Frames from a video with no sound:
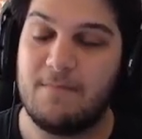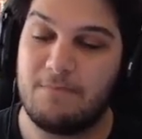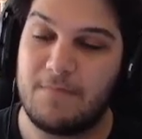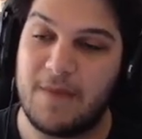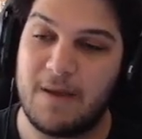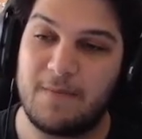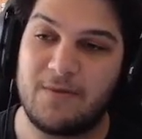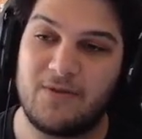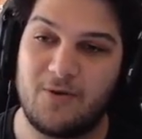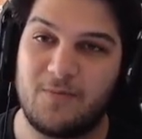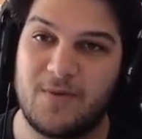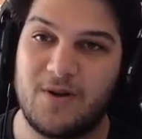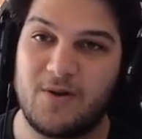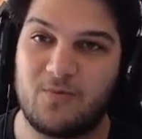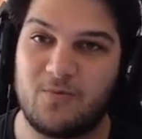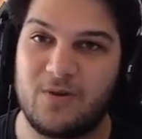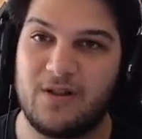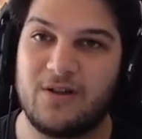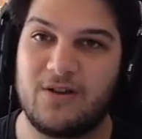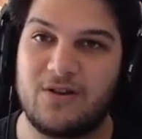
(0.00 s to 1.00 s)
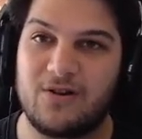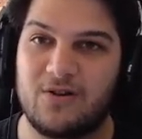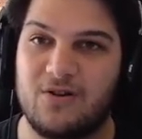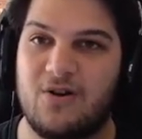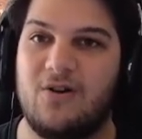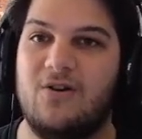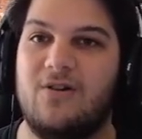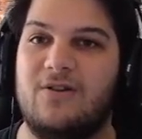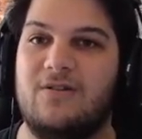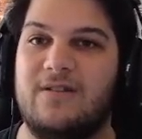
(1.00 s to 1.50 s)
Maybe there'll be a really good
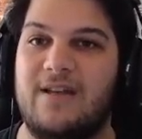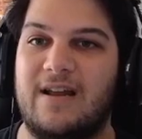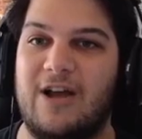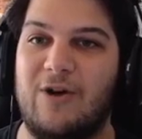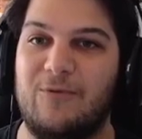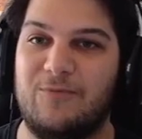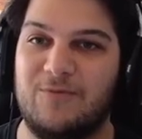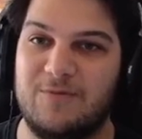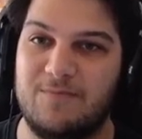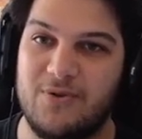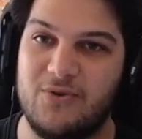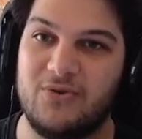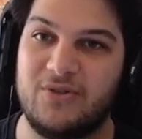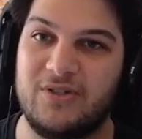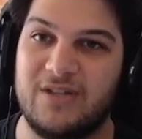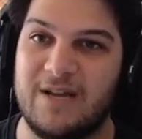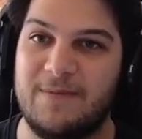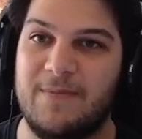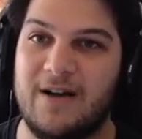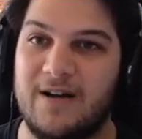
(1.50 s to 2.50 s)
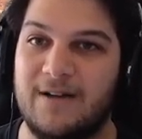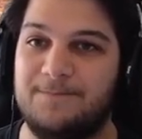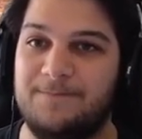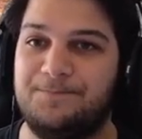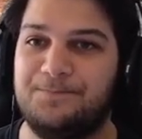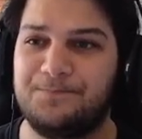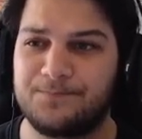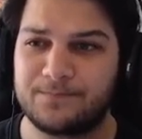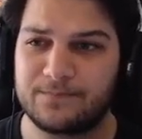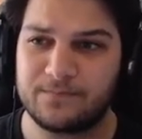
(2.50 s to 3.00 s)
card that helps boost him
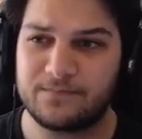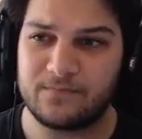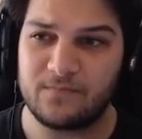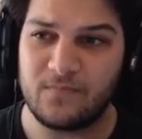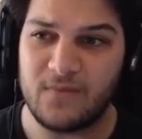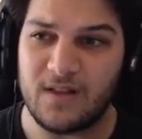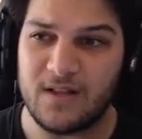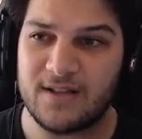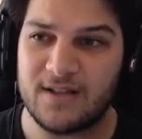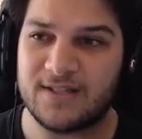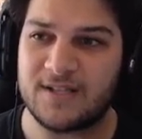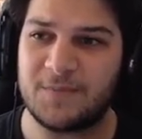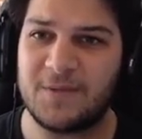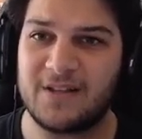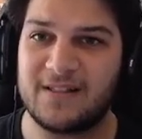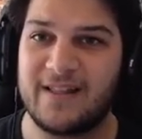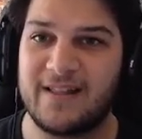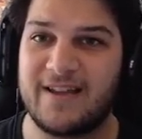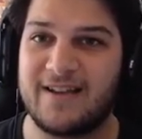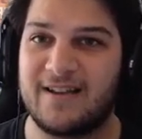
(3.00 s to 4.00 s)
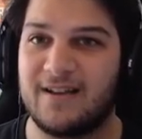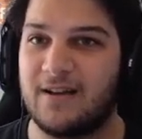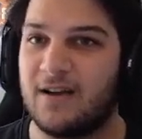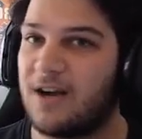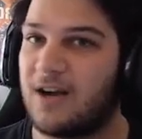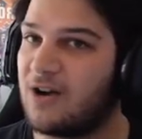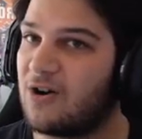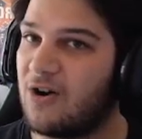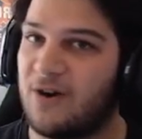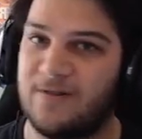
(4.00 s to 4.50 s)
up. Something like
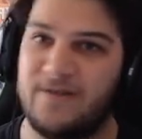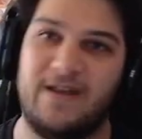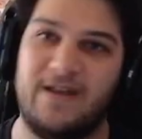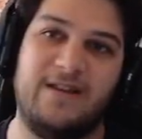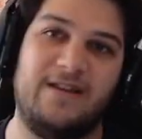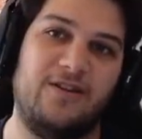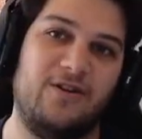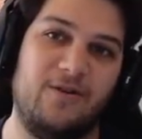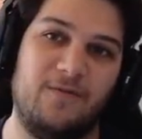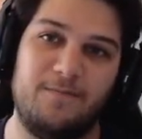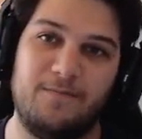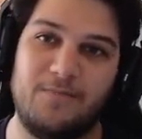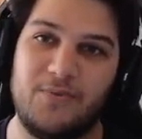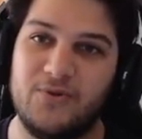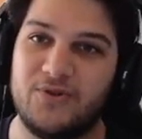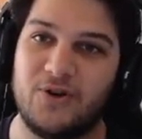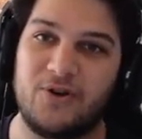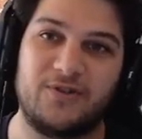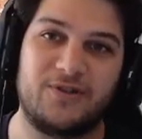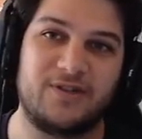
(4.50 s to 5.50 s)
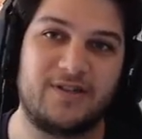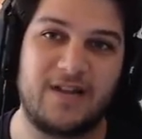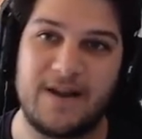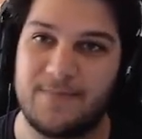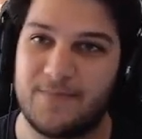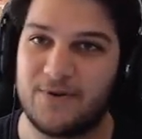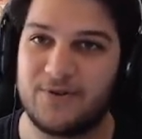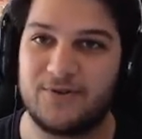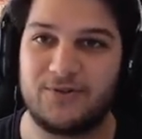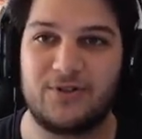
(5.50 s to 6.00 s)
a card that, boosts all
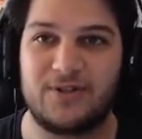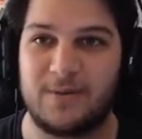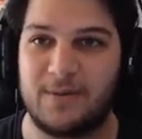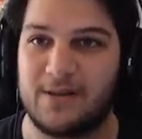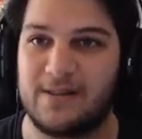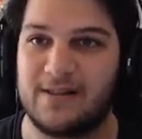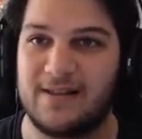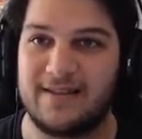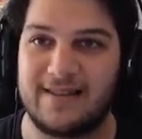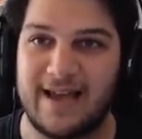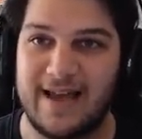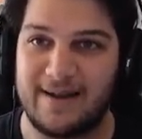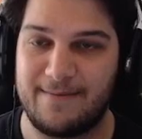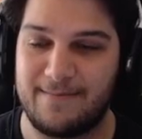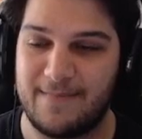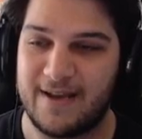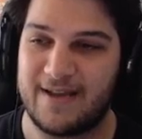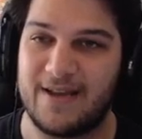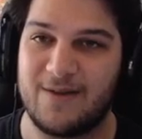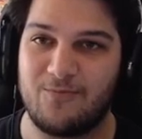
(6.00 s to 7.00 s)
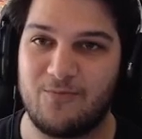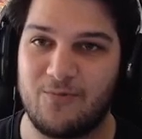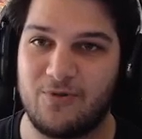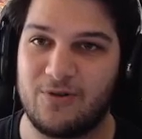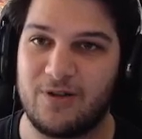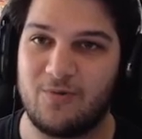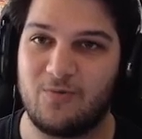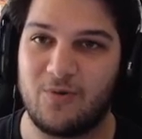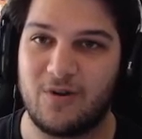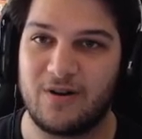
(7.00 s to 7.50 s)
snipers or something like that and make him
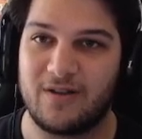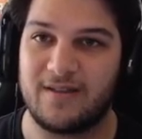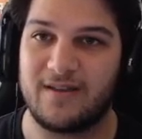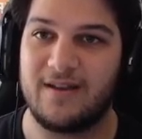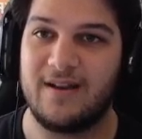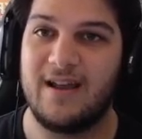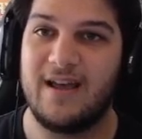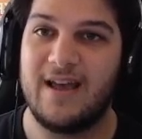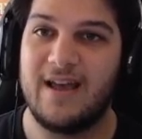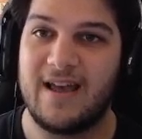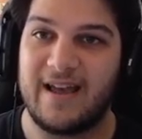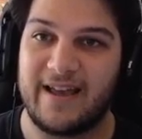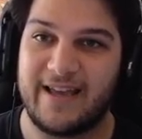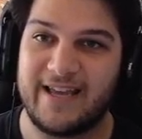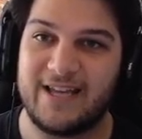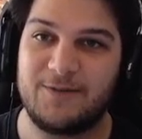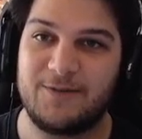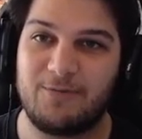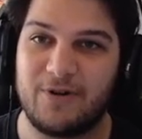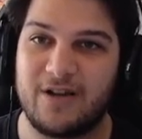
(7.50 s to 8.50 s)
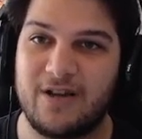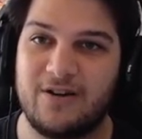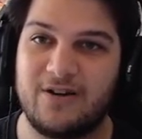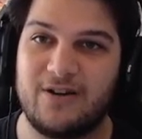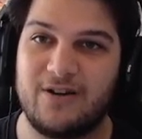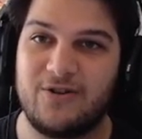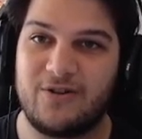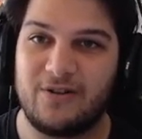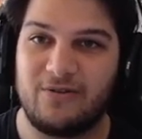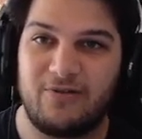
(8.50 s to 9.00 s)
really worth it. He's pretty
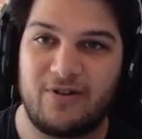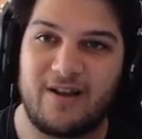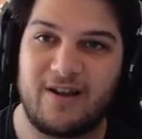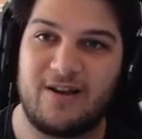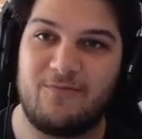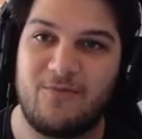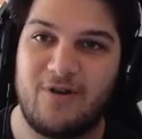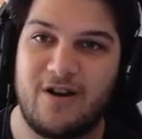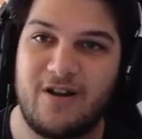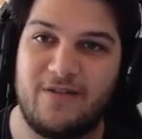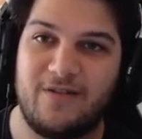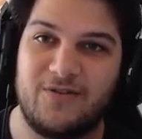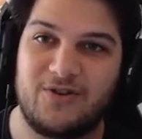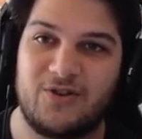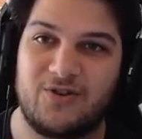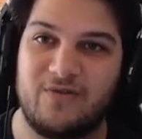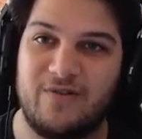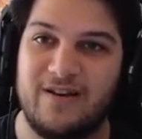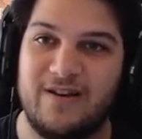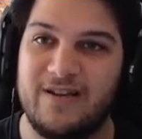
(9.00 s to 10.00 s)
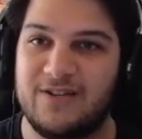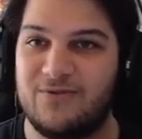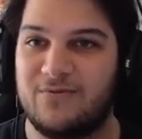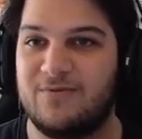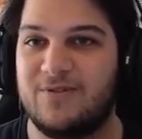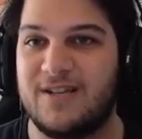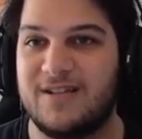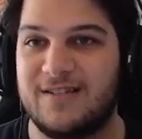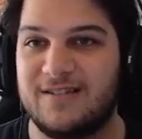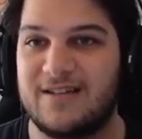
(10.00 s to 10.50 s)
good. You can look at him right on the screen. He's
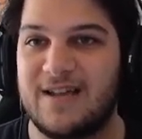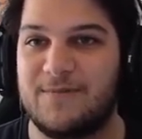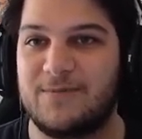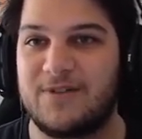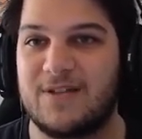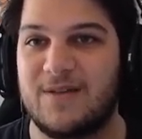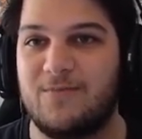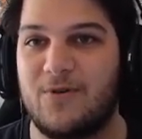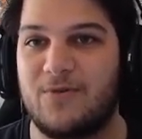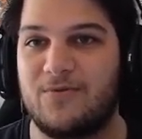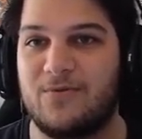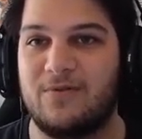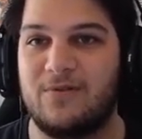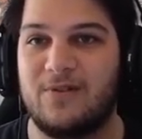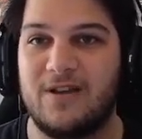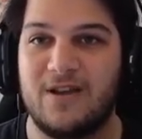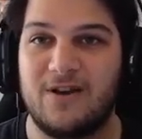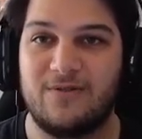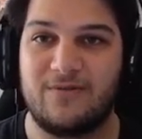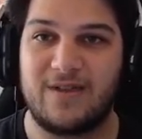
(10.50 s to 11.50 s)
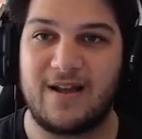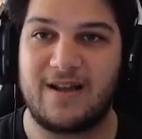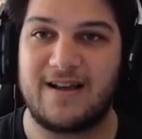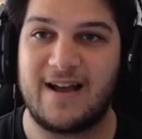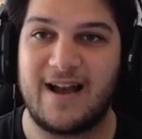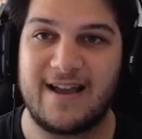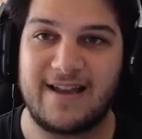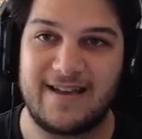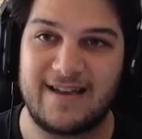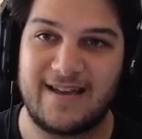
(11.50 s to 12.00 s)
doing decent damage to that Mothra Leo. That
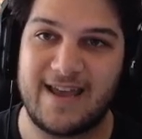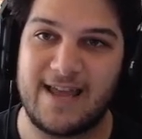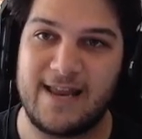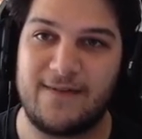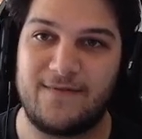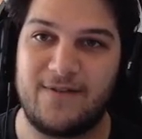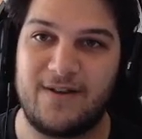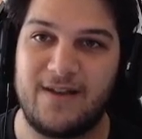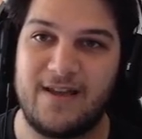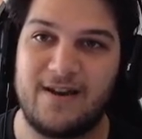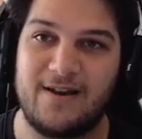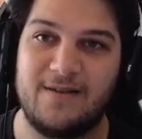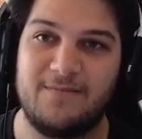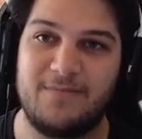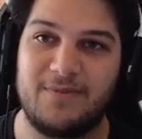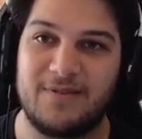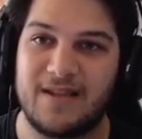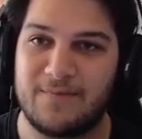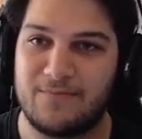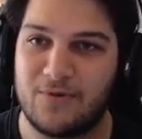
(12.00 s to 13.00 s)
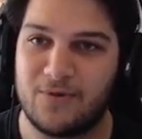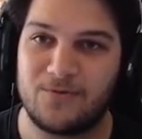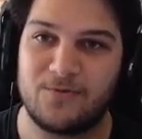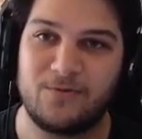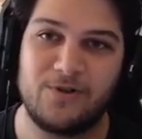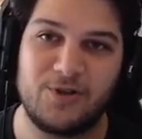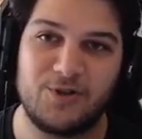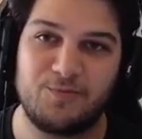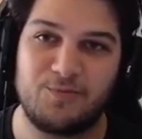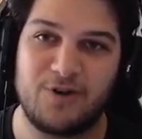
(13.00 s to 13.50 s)
Gigan can't even hit him, but that
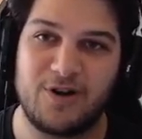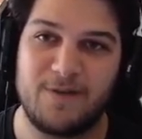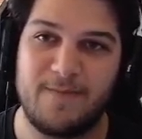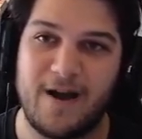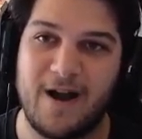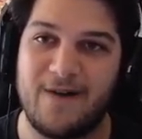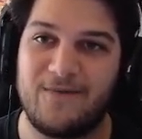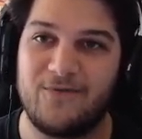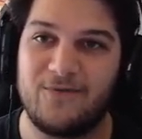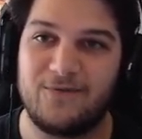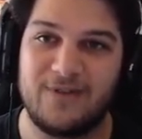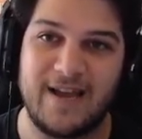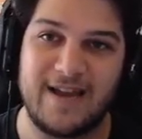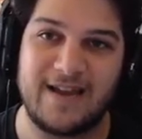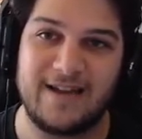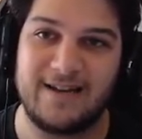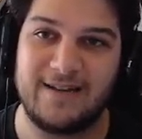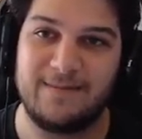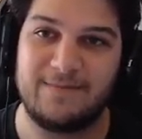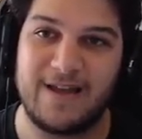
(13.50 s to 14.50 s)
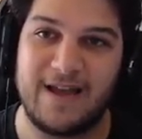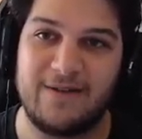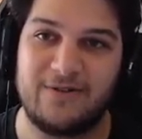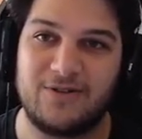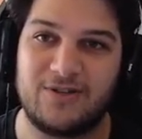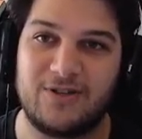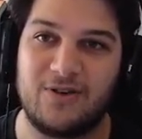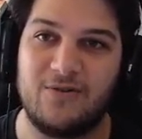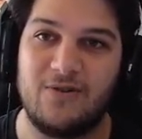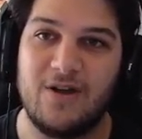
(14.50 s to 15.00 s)
Mothra Leo is pretty powerful, taking him
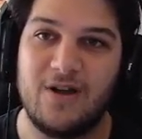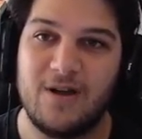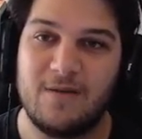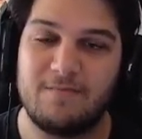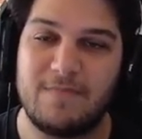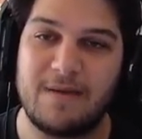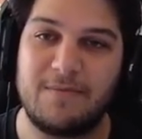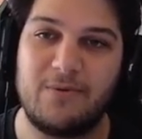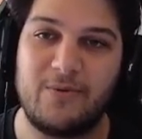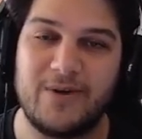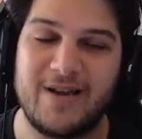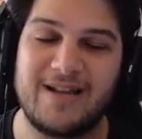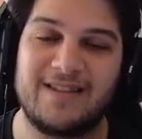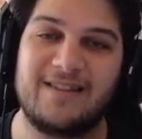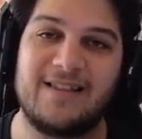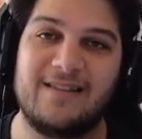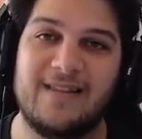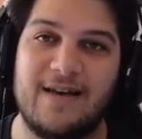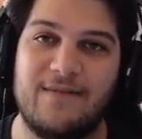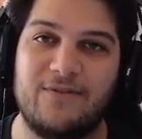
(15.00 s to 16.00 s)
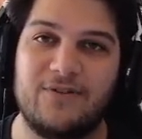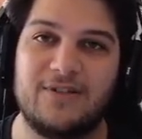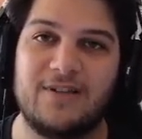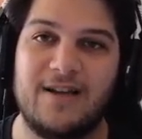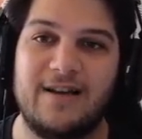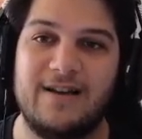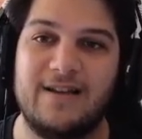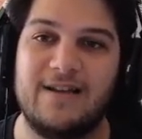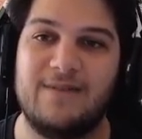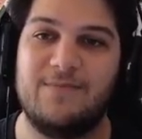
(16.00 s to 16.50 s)
down. So maybe we get the levels
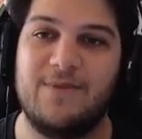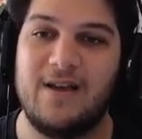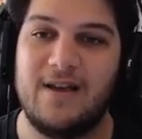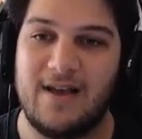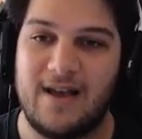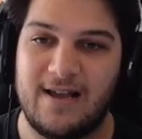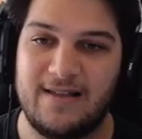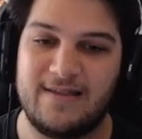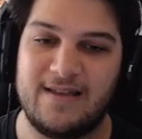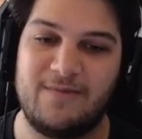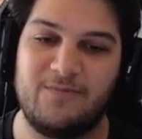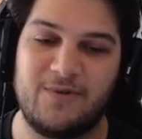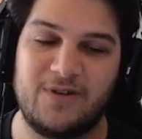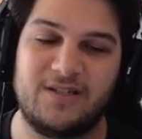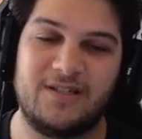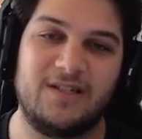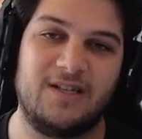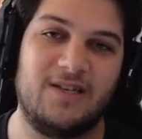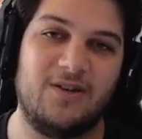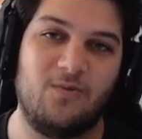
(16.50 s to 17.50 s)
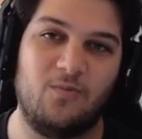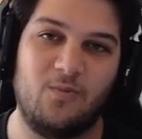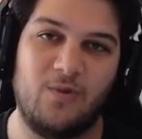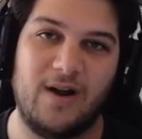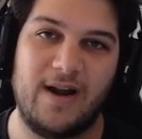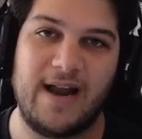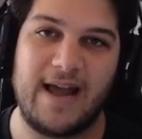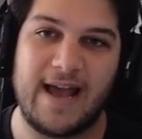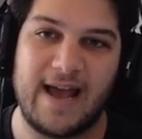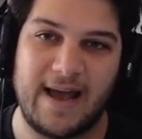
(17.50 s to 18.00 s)
on him, and then we see
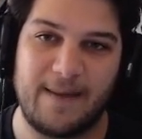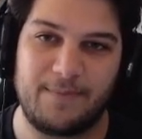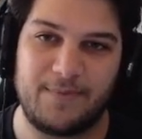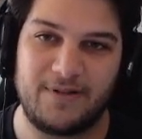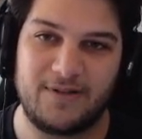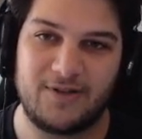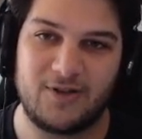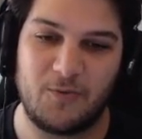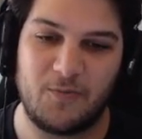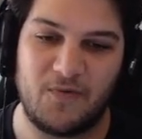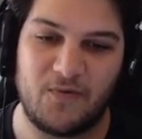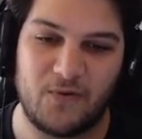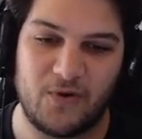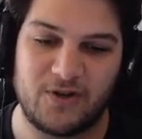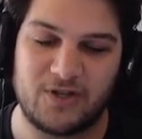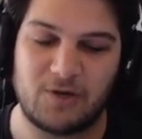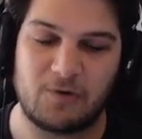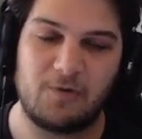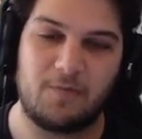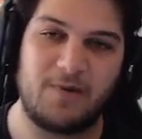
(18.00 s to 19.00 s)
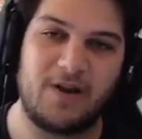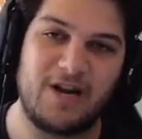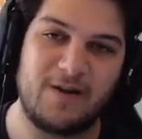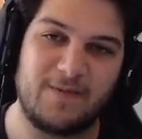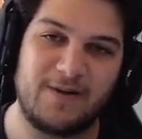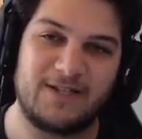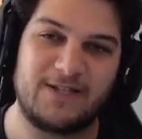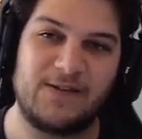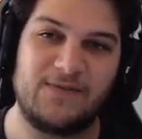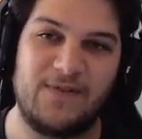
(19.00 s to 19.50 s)
what happens. So before I start
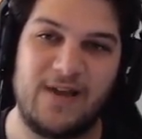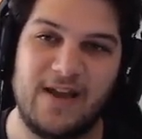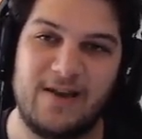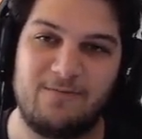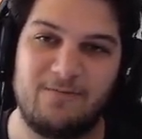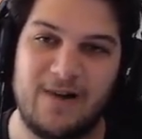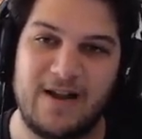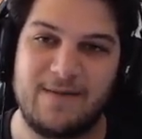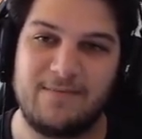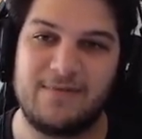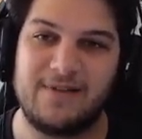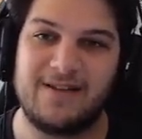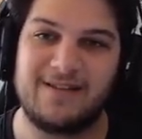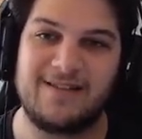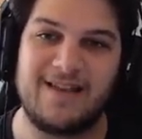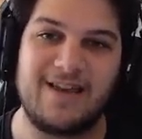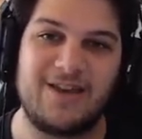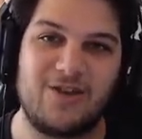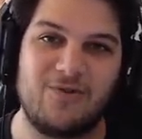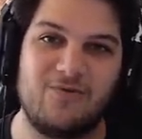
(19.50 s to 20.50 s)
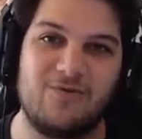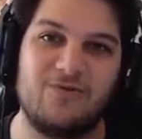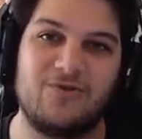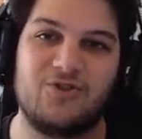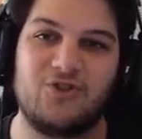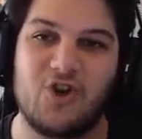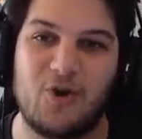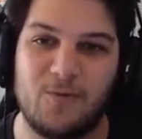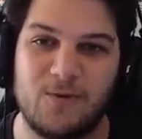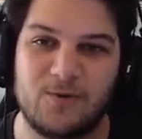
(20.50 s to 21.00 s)
repeating myself and rambling, thank you all
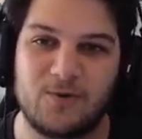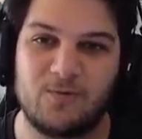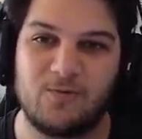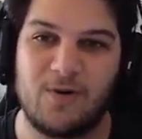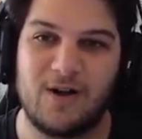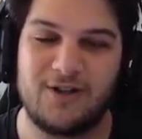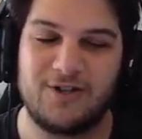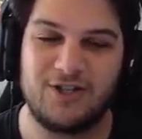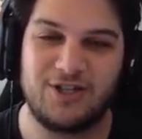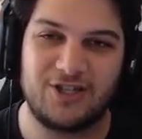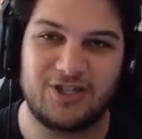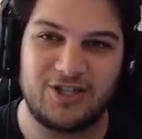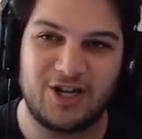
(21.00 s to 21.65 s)
so much for watching.